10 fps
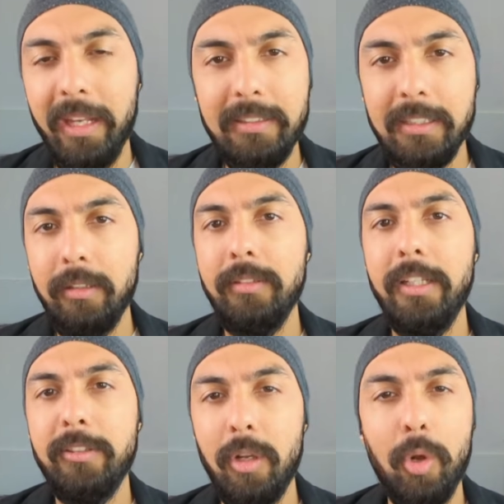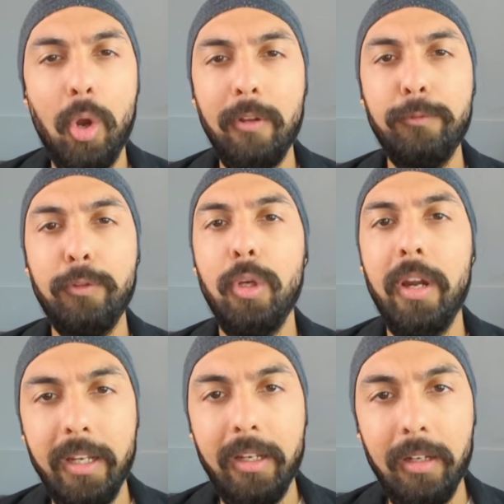It's a lot of
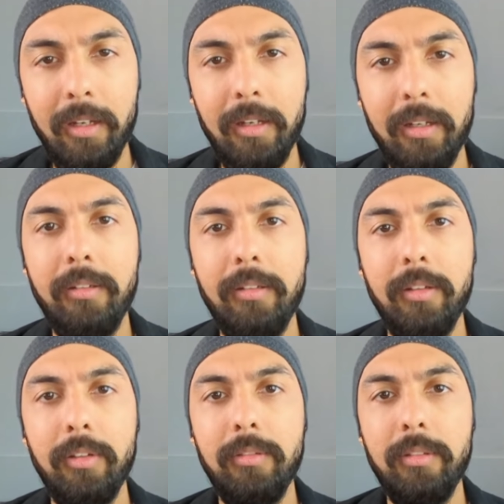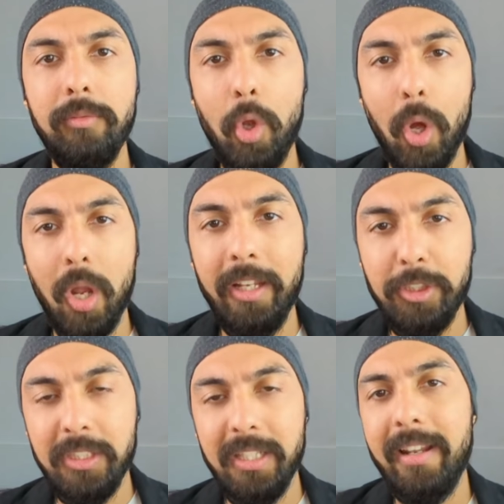theoretical
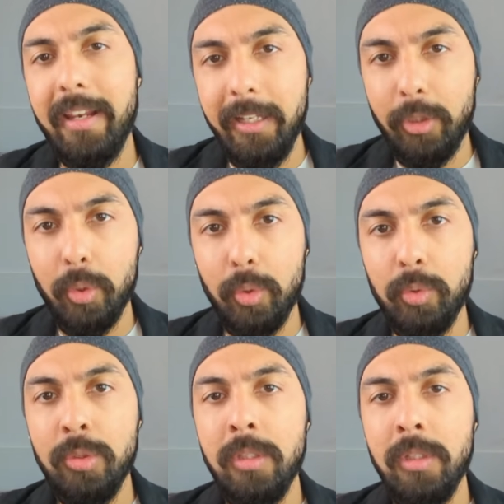knowledge that I need to